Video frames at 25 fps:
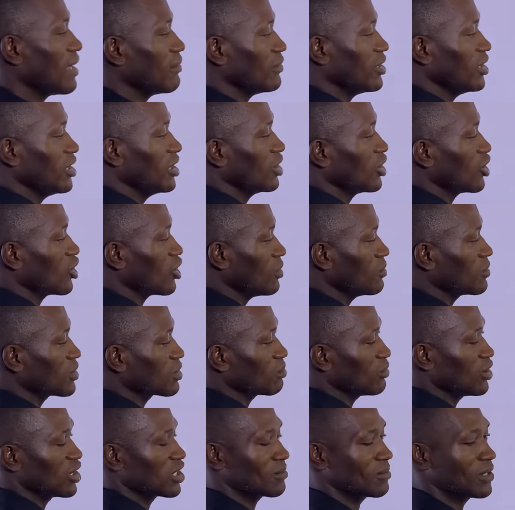Incomes
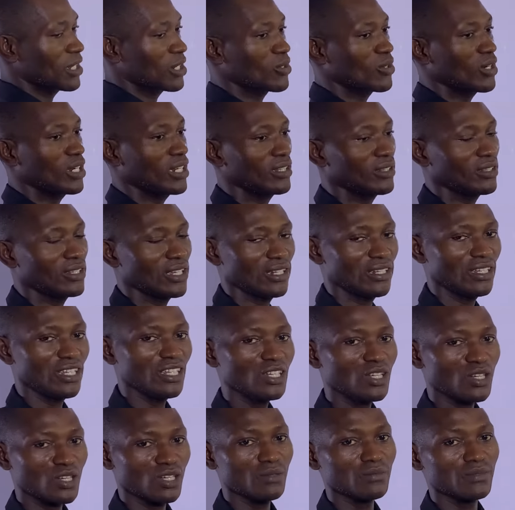must be credited.
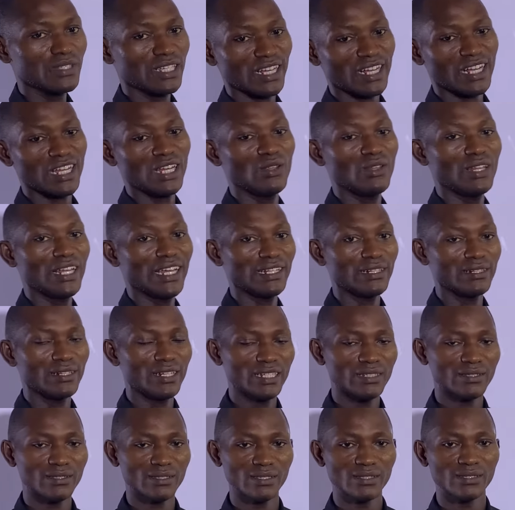Incomes account like,
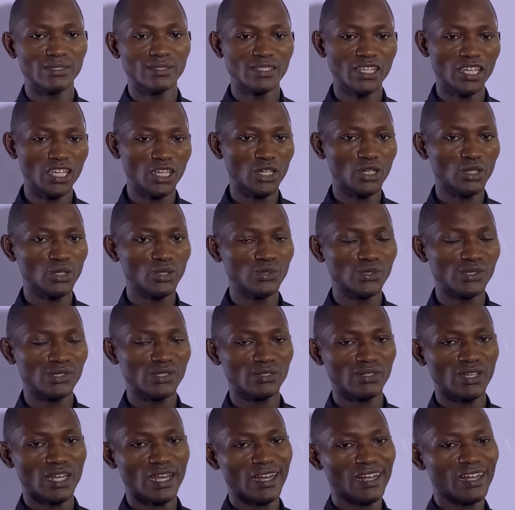let's say, sales
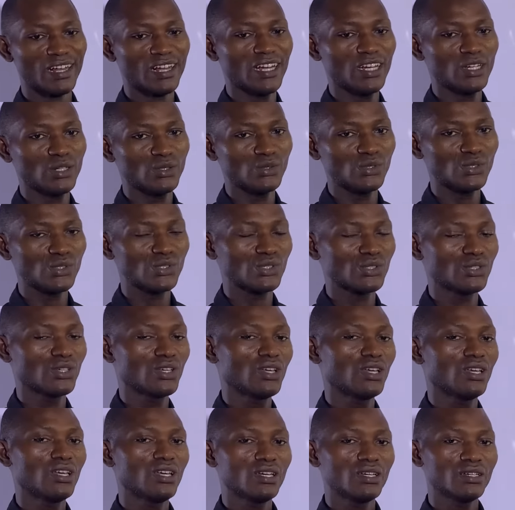account,
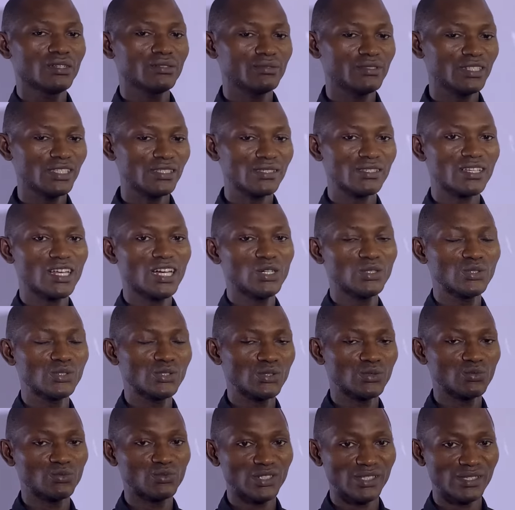
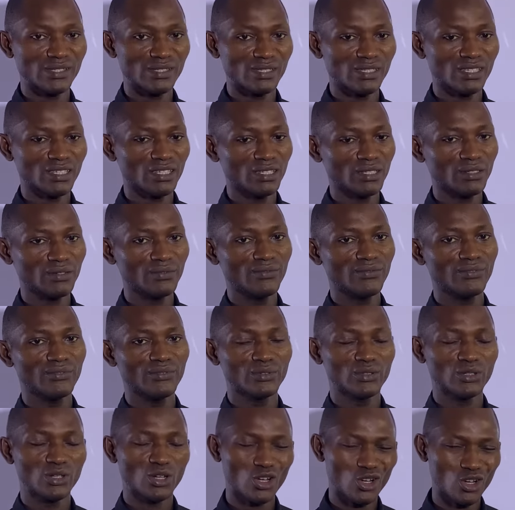discounts received,
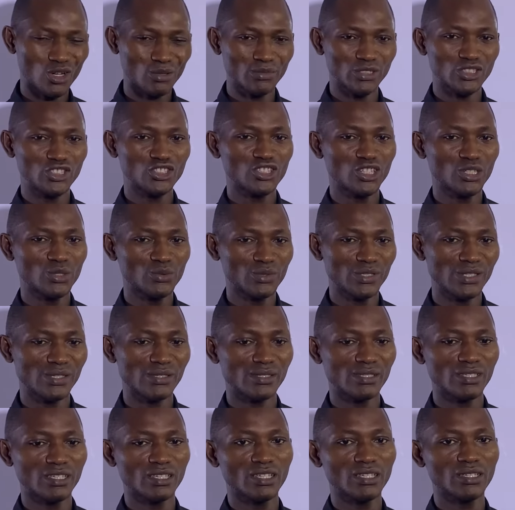commission
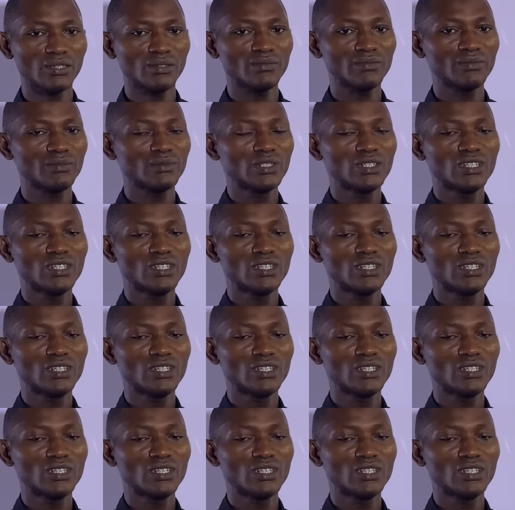received,